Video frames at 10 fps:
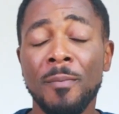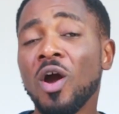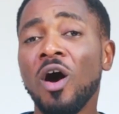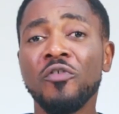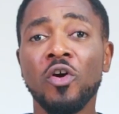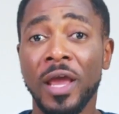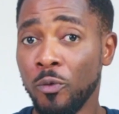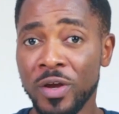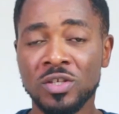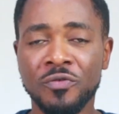may offer
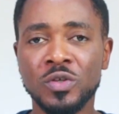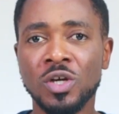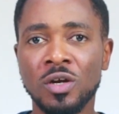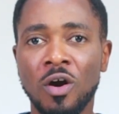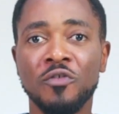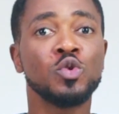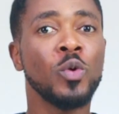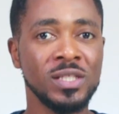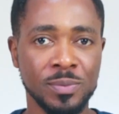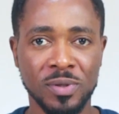rate of return of
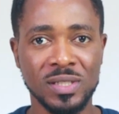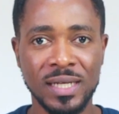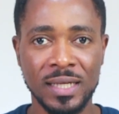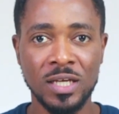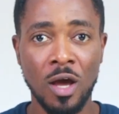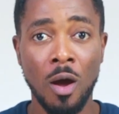twenty percent,